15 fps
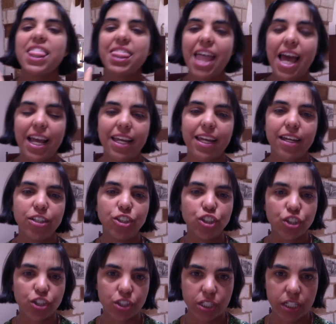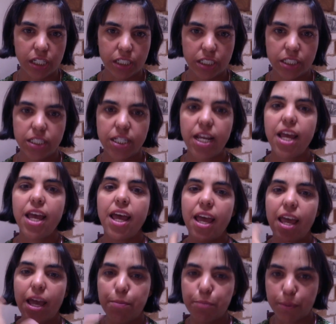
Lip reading: that can nourish and